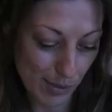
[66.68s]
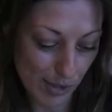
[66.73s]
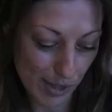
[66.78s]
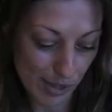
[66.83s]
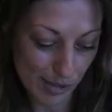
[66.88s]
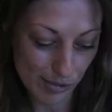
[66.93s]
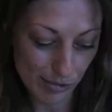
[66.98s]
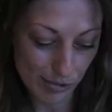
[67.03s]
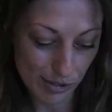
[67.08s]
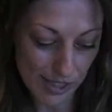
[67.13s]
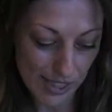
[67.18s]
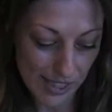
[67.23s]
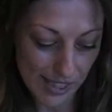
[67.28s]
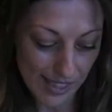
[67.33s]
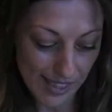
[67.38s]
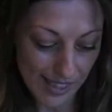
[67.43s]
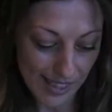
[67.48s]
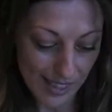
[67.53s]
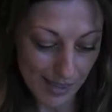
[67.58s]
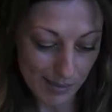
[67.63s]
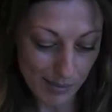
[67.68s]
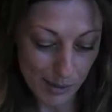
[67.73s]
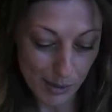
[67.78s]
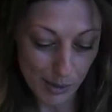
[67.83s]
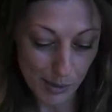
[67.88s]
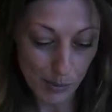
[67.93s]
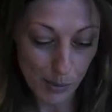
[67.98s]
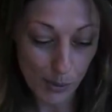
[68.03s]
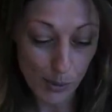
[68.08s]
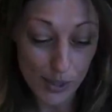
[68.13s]
grilled
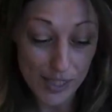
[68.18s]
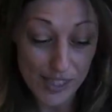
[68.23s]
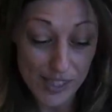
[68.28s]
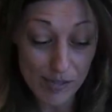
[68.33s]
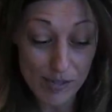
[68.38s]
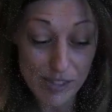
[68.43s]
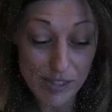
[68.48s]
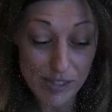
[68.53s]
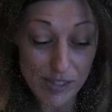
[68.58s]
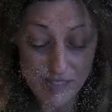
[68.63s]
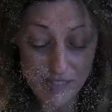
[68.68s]
pork. It's really